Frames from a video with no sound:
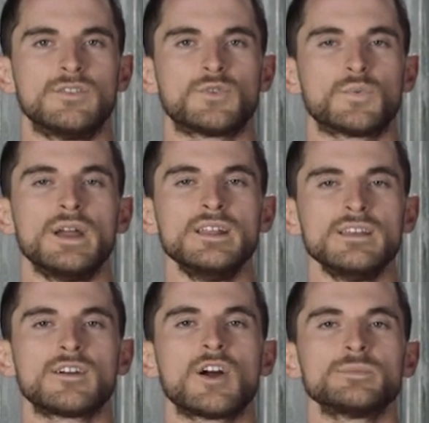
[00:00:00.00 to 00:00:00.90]
The
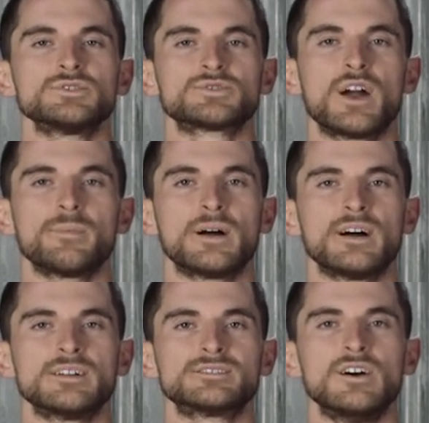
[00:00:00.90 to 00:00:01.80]
Radian Carbon
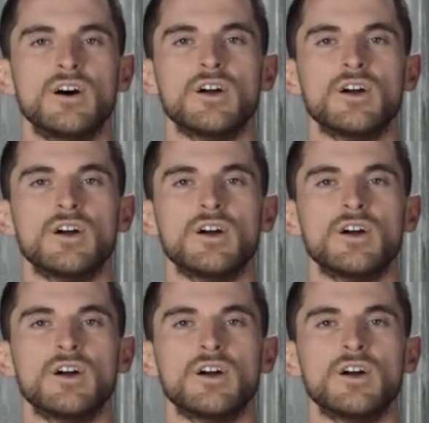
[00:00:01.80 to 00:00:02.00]
tripods